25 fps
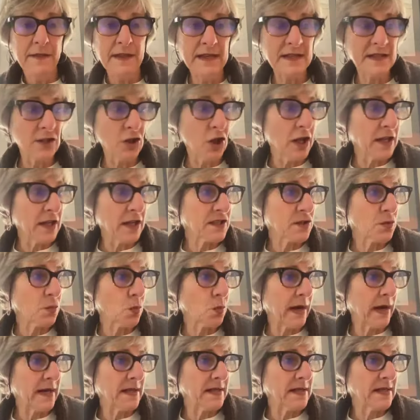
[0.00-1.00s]
There's lots
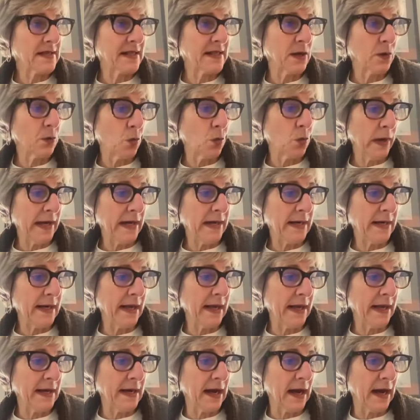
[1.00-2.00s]
of ways that we
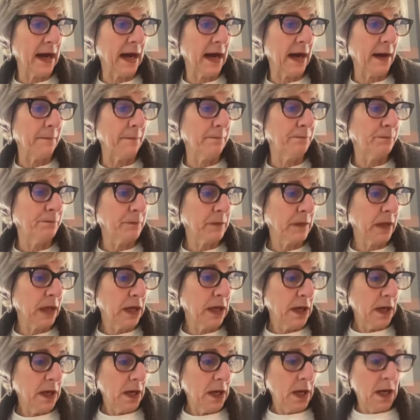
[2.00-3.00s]
can
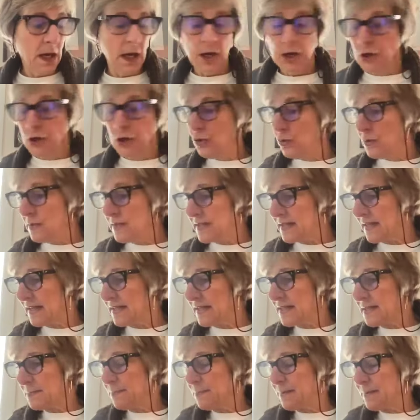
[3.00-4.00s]
use
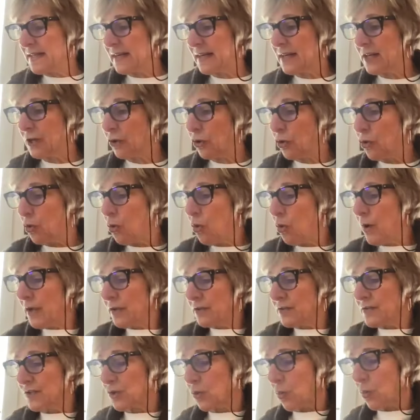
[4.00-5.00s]
this particular
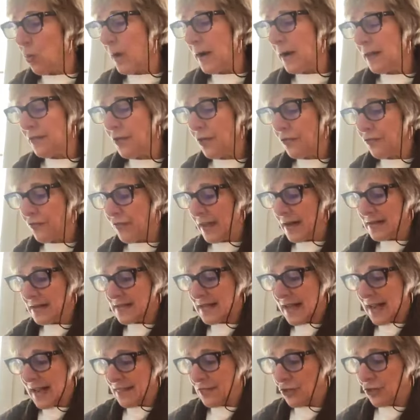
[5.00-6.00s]
oil. So one of the
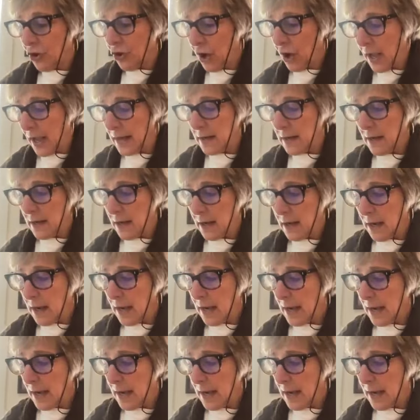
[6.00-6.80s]
things I thought,